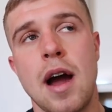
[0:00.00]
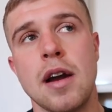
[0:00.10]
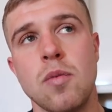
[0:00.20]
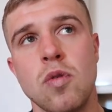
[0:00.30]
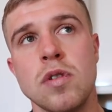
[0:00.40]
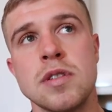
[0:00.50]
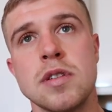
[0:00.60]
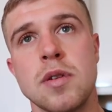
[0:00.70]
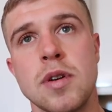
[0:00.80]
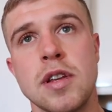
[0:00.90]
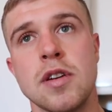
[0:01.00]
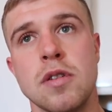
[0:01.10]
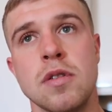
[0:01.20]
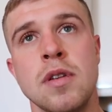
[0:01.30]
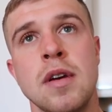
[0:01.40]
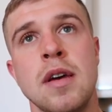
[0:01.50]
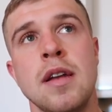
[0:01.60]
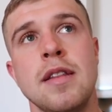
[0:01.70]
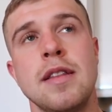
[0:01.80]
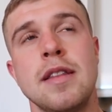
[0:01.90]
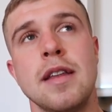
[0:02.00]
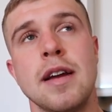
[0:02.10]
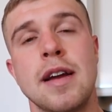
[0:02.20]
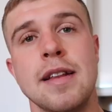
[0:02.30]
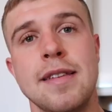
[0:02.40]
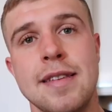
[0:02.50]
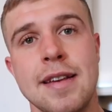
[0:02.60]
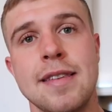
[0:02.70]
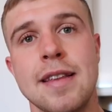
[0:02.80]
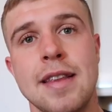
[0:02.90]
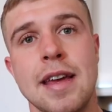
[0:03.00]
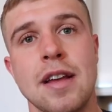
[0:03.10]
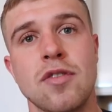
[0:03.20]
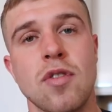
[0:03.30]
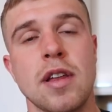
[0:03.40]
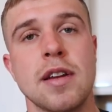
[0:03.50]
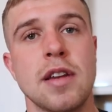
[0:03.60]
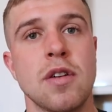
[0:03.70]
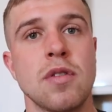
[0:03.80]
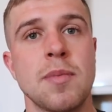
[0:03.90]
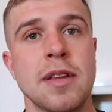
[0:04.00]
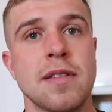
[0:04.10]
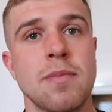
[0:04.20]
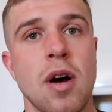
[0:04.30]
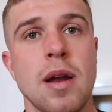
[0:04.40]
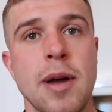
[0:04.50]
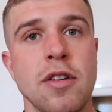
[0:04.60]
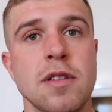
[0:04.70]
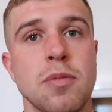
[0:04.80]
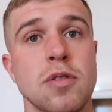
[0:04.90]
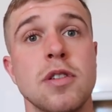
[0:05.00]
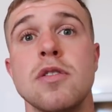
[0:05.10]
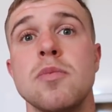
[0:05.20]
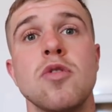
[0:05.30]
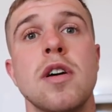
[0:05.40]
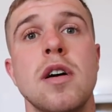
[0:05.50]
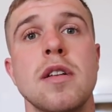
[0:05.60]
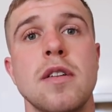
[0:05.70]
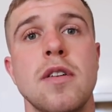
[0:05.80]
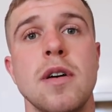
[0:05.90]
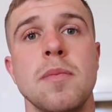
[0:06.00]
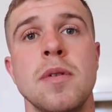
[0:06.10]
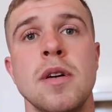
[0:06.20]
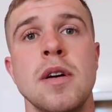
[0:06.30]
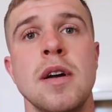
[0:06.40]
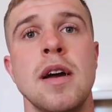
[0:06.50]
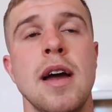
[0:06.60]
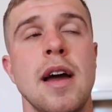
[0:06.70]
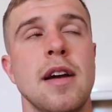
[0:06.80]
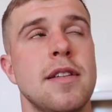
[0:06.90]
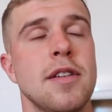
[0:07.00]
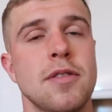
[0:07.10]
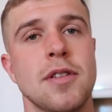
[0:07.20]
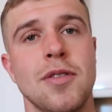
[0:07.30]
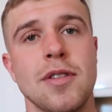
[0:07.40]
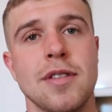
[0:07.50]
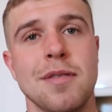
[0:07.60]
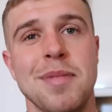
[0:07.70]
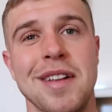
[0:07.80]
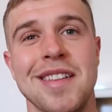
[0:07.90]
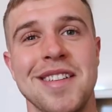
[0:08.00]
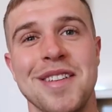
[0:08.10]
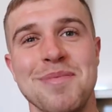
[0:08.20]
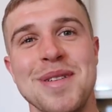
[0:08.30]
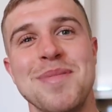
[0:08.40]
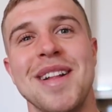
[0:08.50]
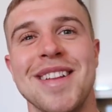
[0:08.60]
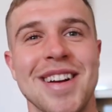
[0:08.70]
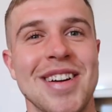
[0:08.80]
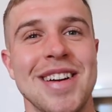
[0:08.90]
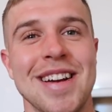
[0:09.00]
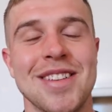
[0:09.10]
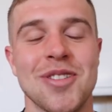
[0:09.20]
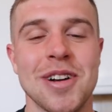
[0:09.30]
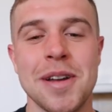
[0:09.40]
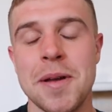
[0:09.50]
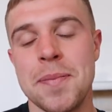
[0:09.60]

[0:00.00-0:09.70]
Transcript: are the ones who are doing the consistent things right. They're doing them in small amounts, but they're doing them right all the time. Excuse the noise, there's a bit of building going on next door.